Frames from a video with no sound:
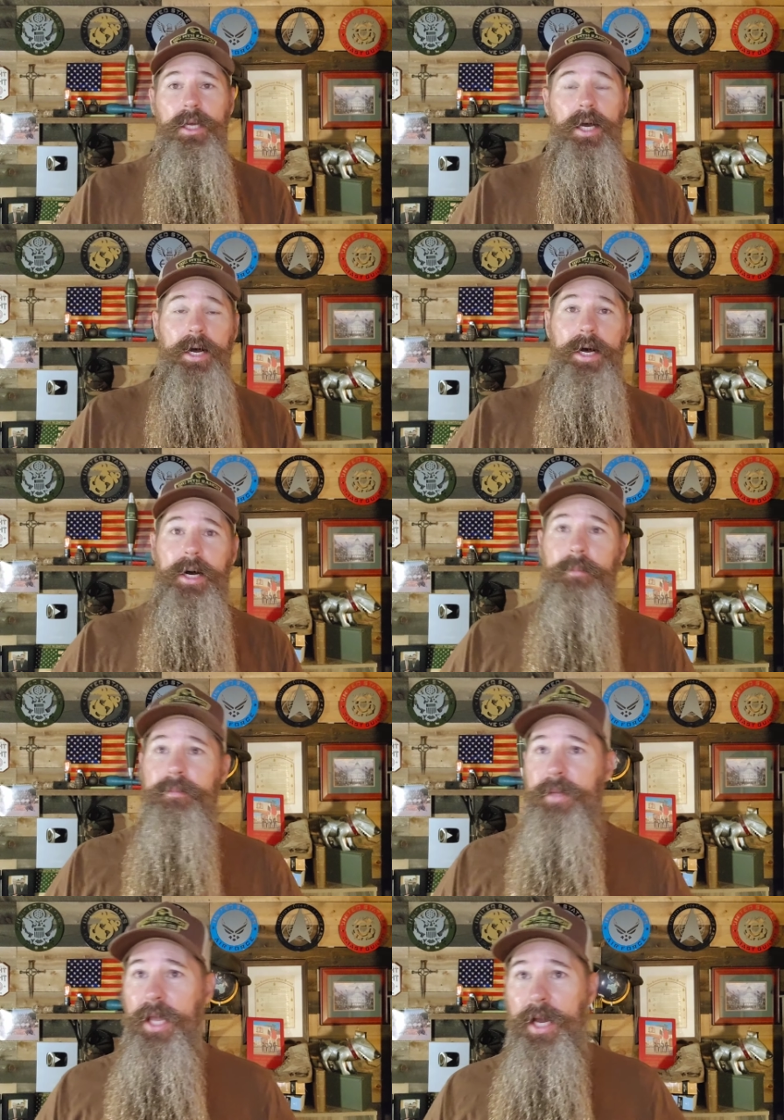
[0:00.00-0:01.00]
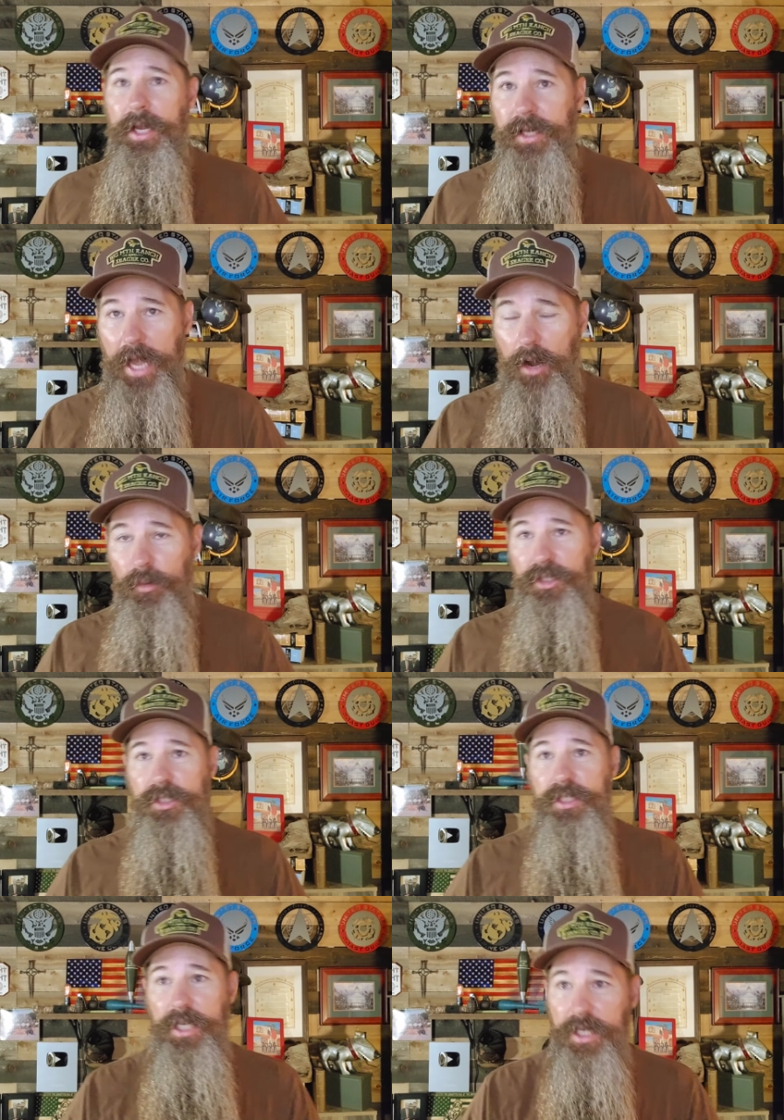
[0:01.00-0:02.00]
um, and now we
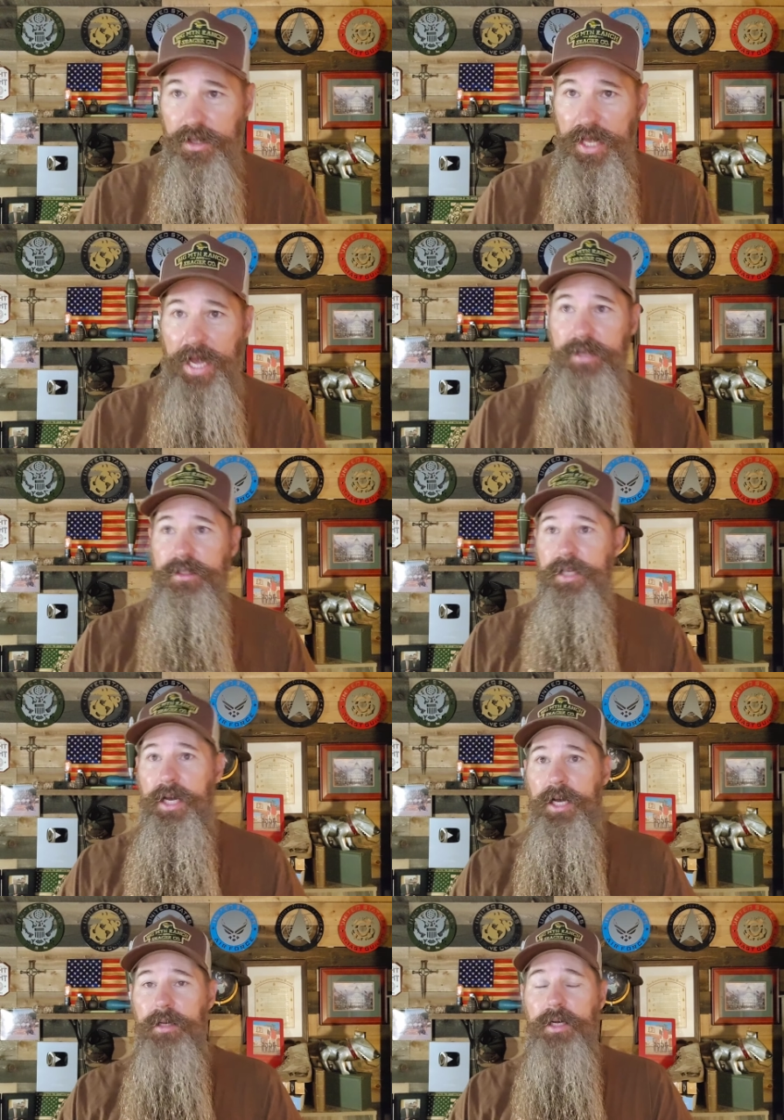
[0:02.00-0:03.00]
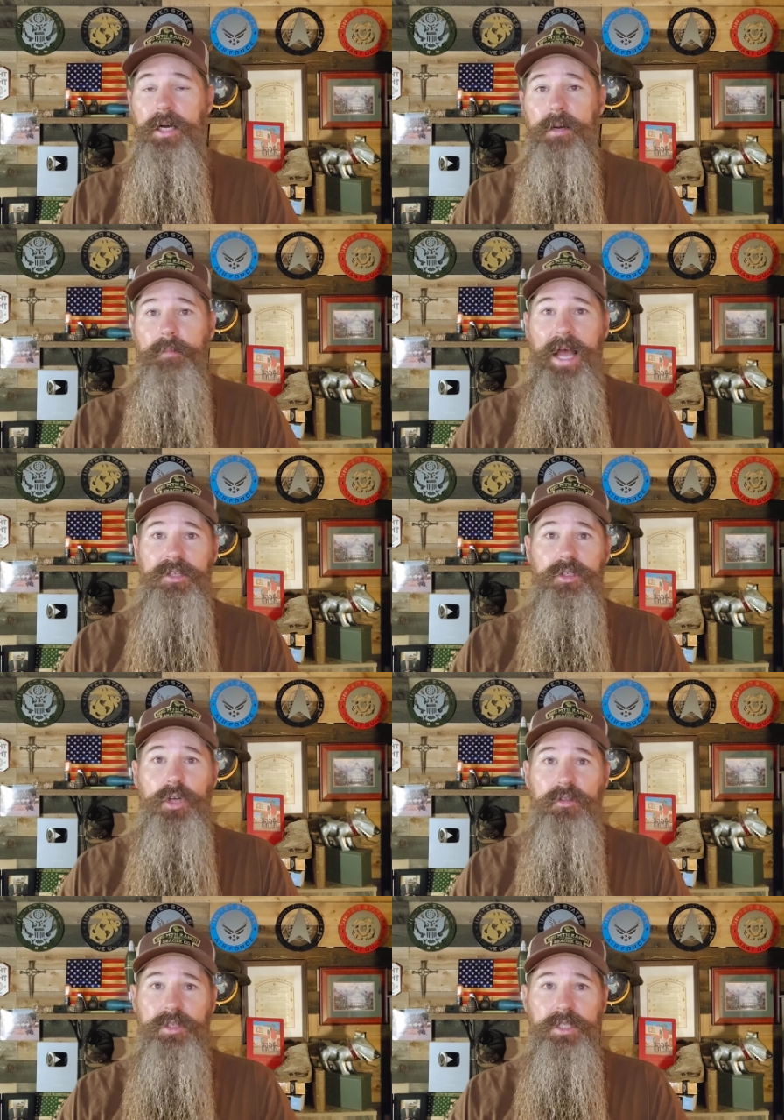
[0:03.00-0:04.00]
just need that uh, uh, passage
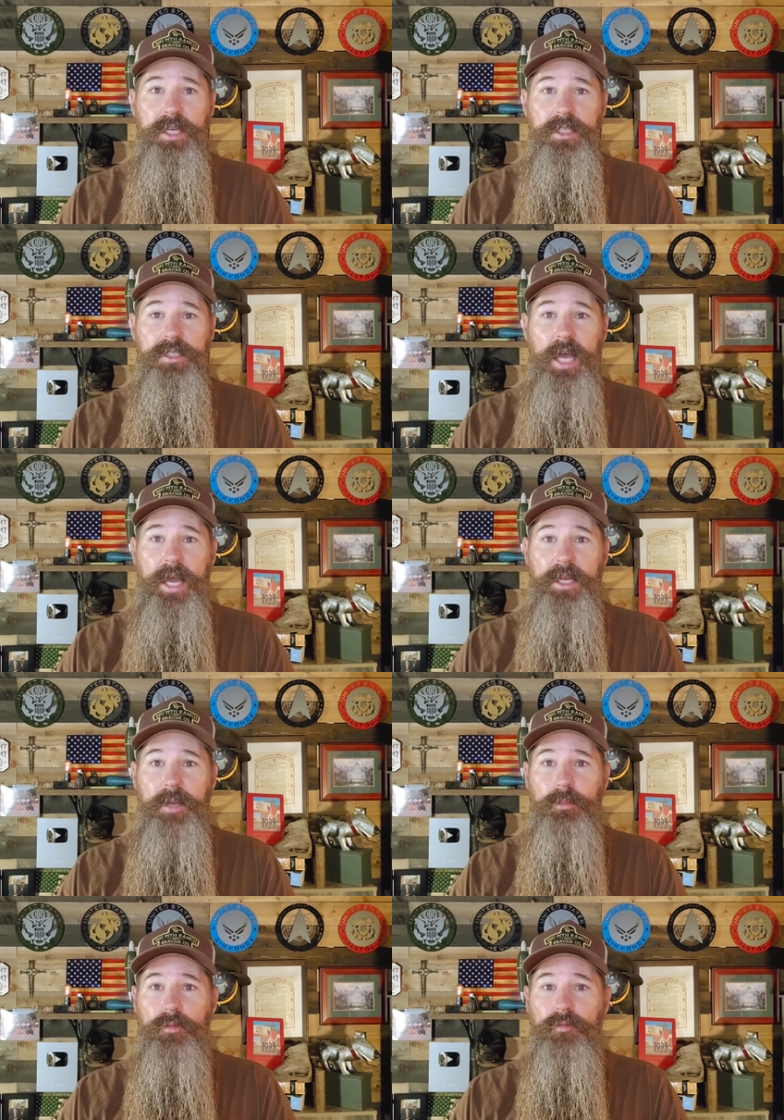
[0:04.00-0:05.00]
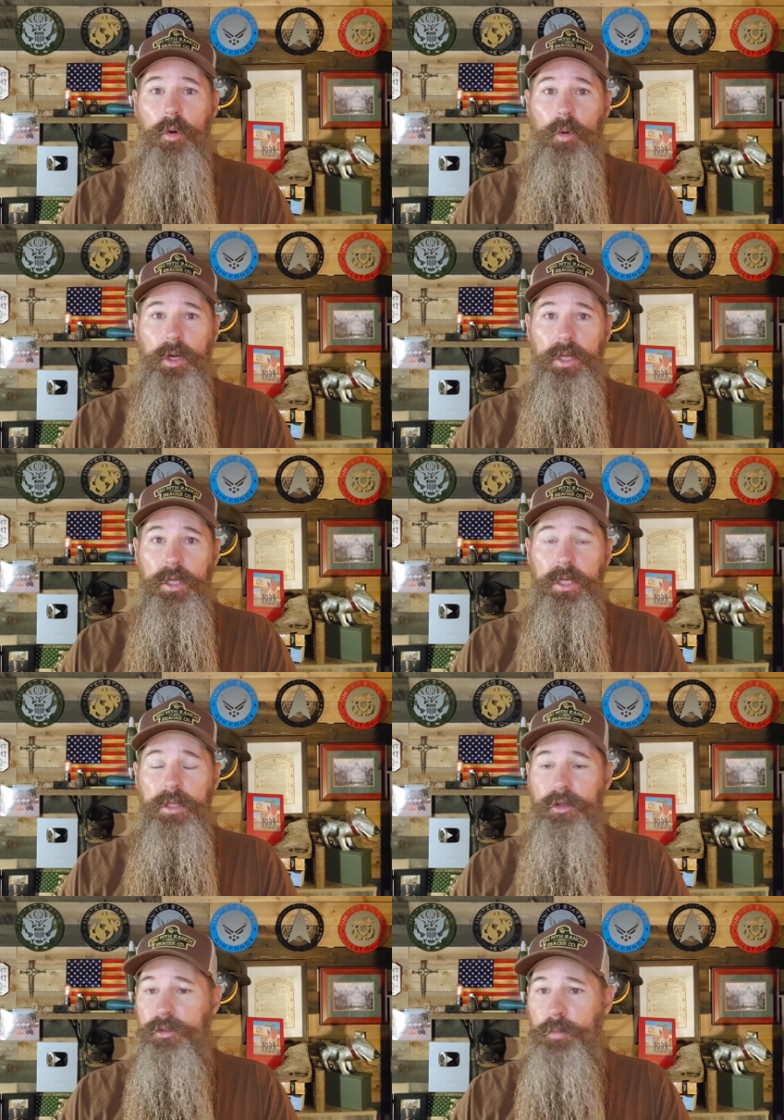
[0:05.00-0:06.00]
on the Senate side and move forward.
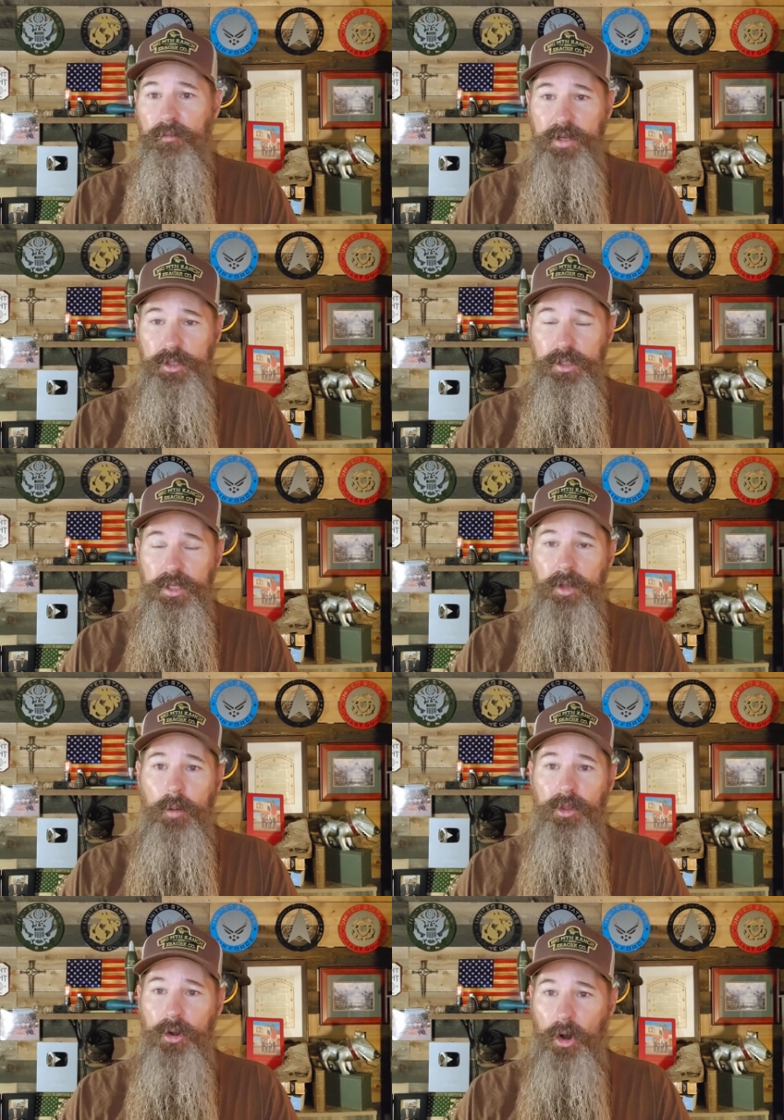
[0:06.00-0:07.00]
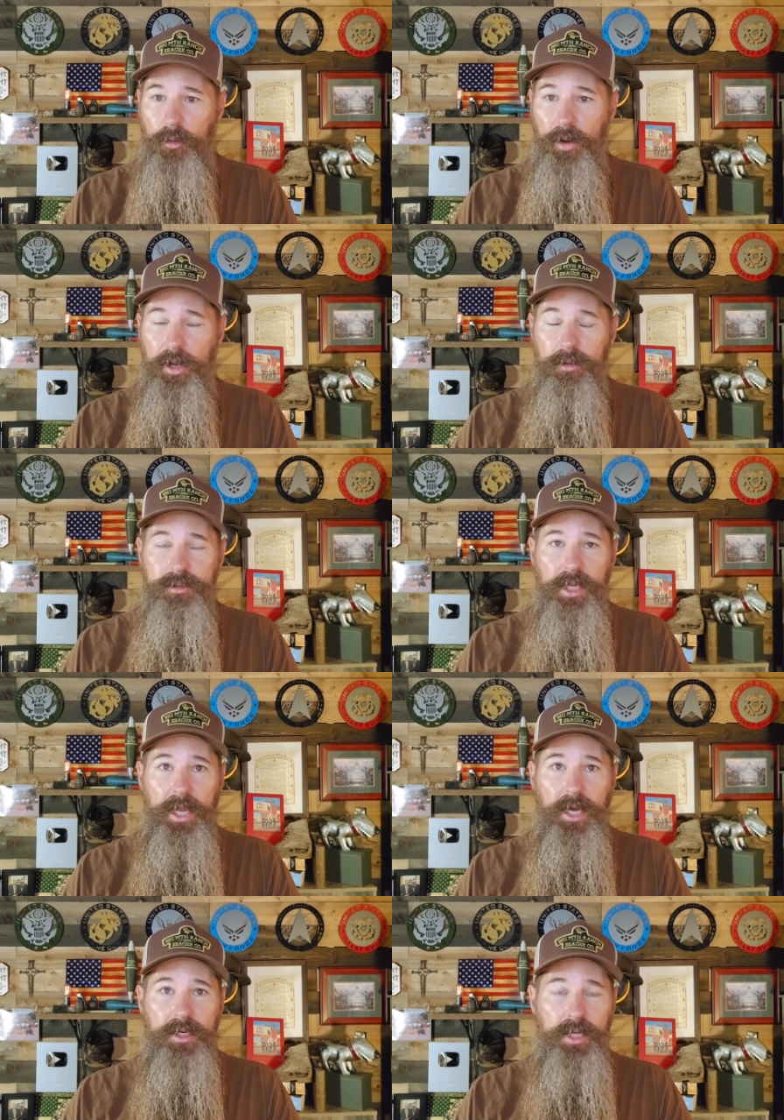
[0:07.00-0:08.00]
There's provisions in there with guardrails
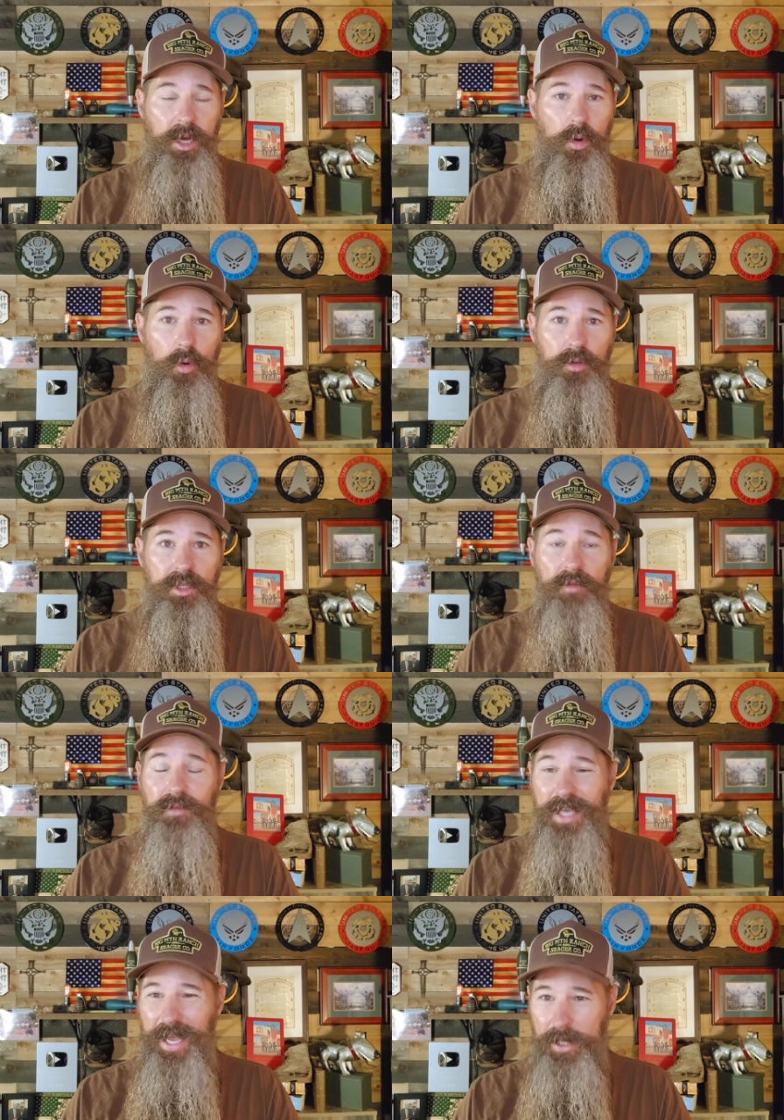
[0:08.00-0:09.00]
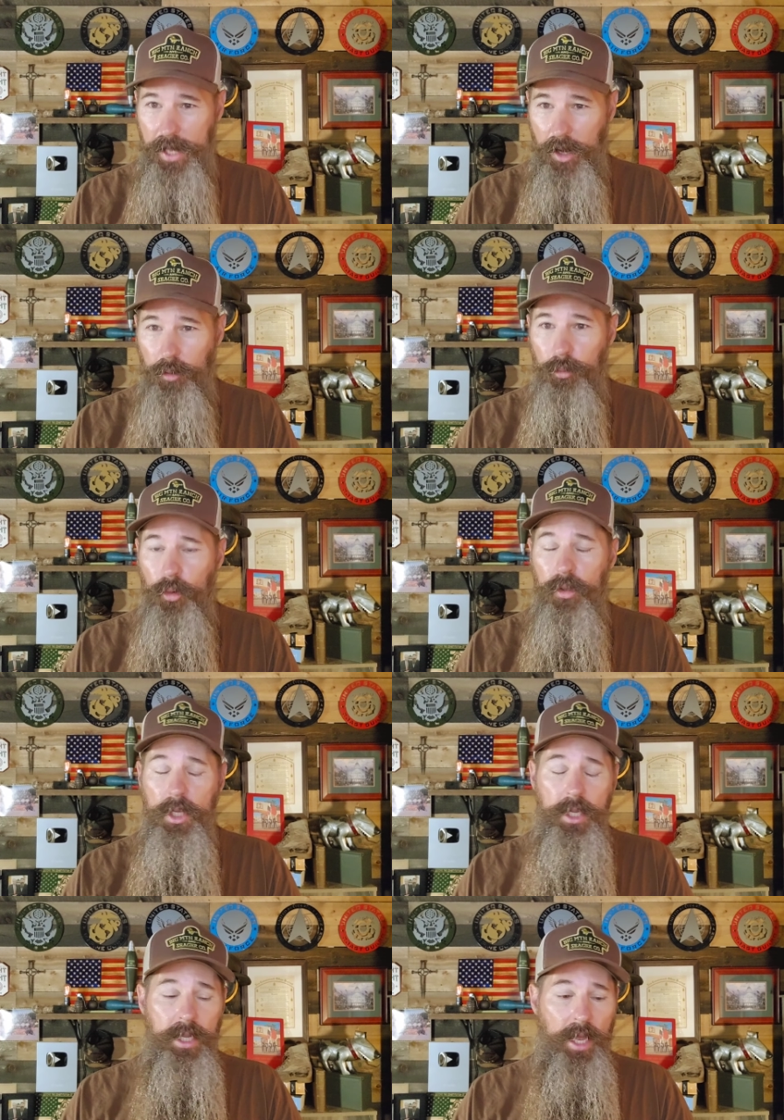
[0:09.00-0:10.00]
and uh, holding the VA accountable
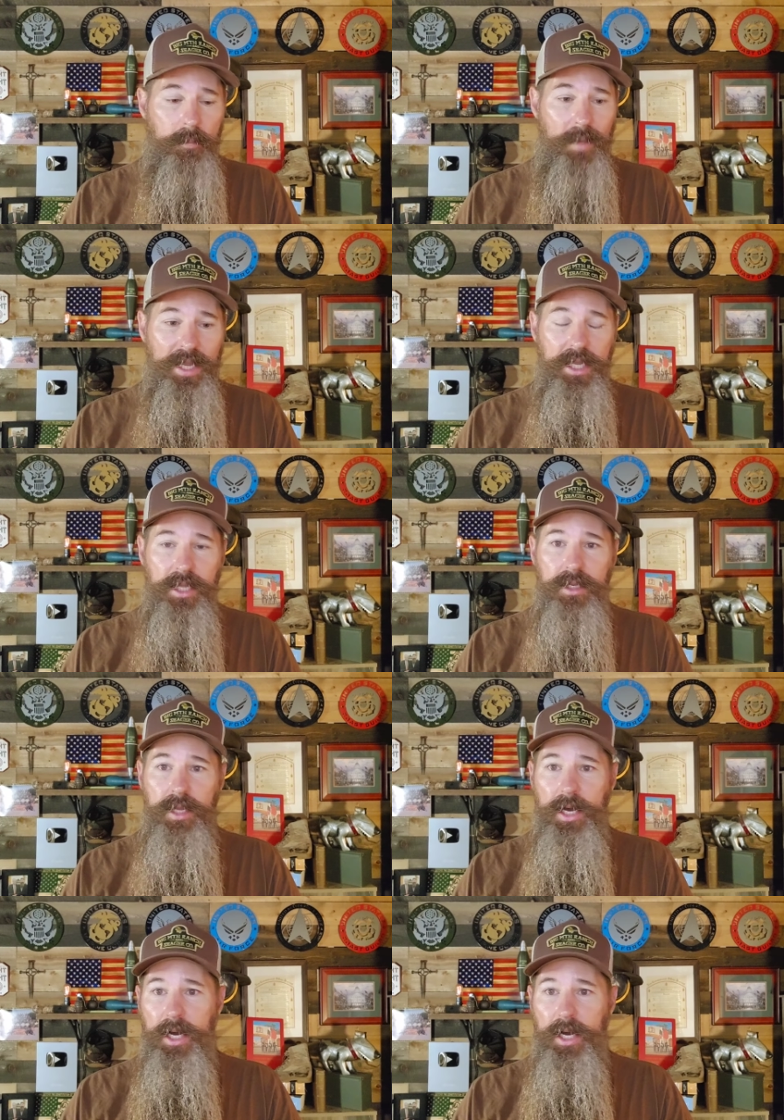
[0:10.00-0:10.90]
and making